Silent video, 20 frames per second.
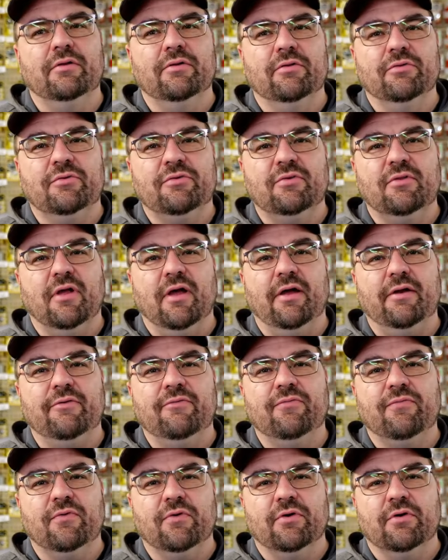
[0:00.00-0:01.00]
sled
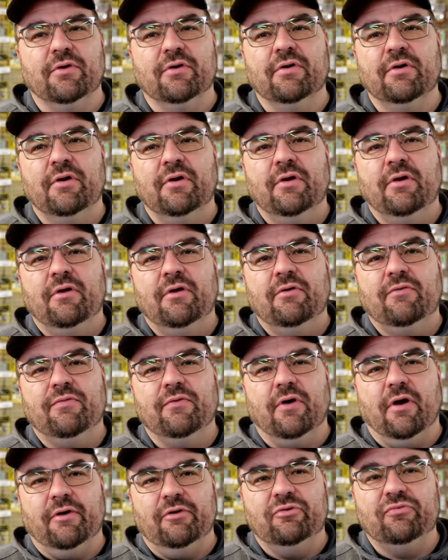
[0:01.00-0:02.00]
for
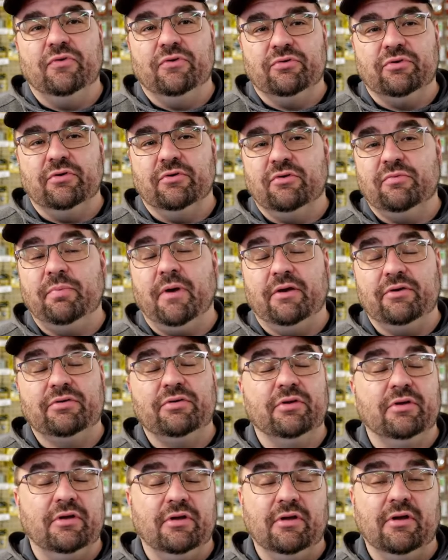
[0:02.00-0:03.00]
ice fishing,
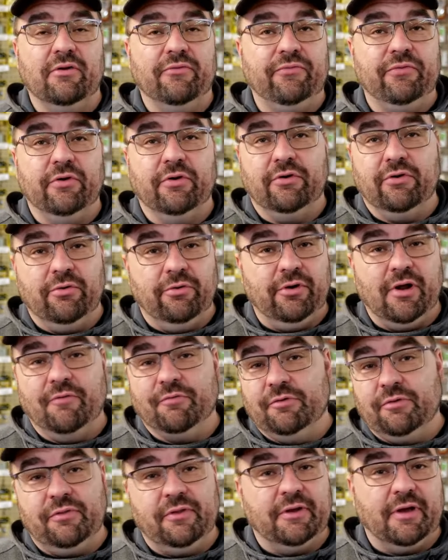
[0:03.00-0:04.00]
especially if you're doing
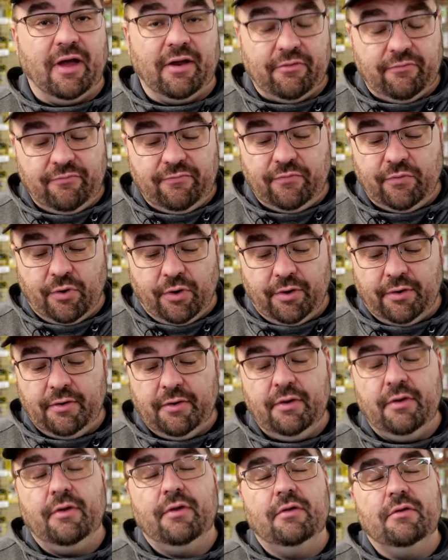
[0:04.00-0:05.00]
everything on foot.
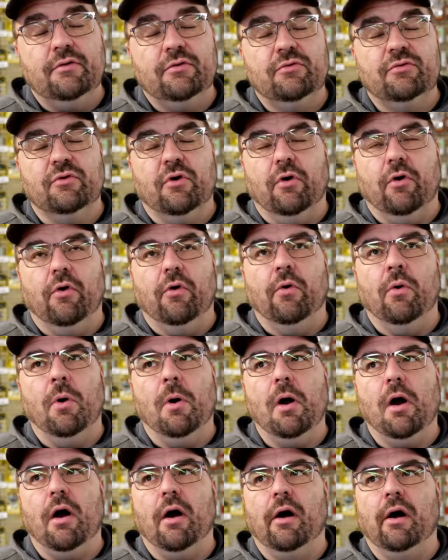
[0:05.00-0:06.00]

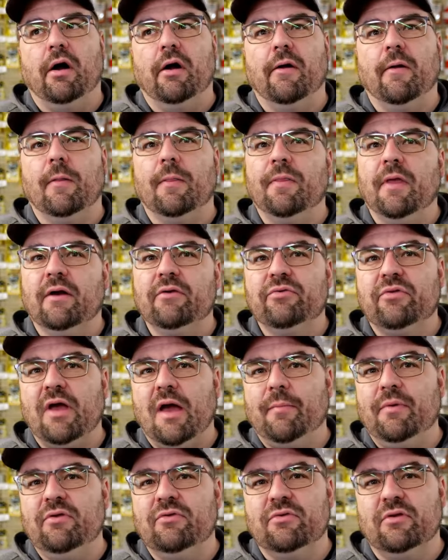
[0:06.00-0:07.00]
So next
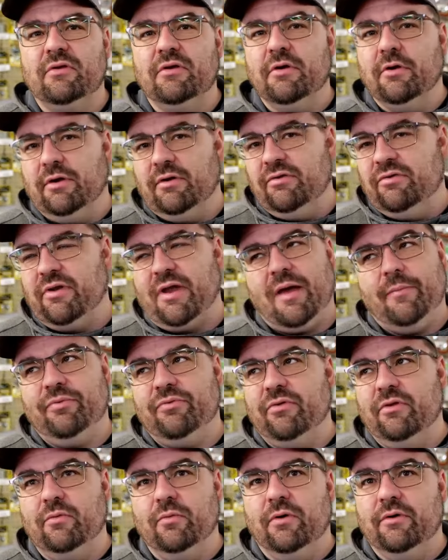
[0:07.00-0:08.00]
time he's in here, he
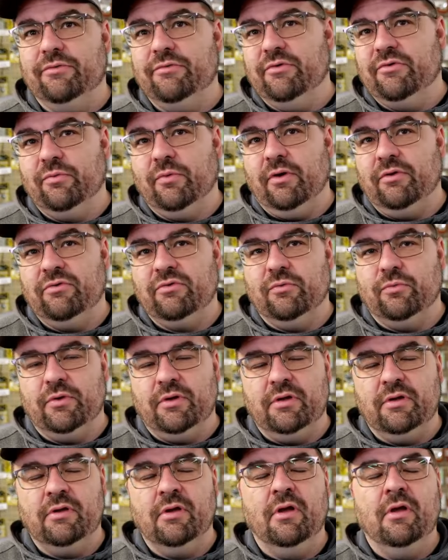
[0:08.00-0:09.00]
stops in once or twice a
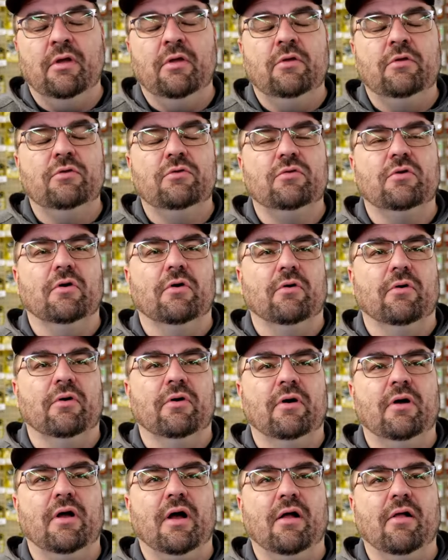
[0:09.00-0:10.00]
week.
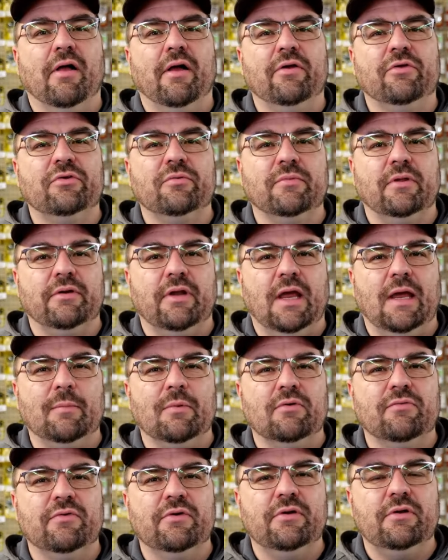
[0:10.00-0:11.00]
So I'll ask him the name
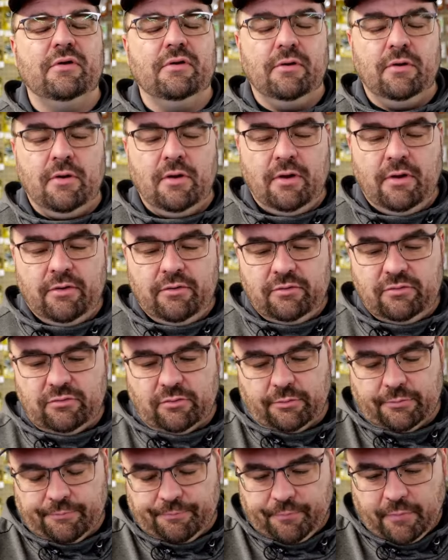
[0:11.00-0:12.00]
of it.
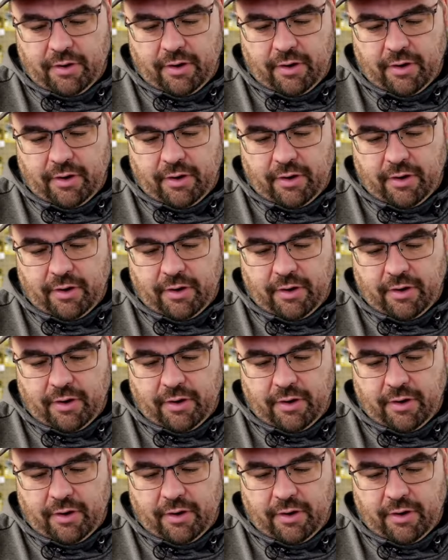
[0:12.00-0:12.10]
So,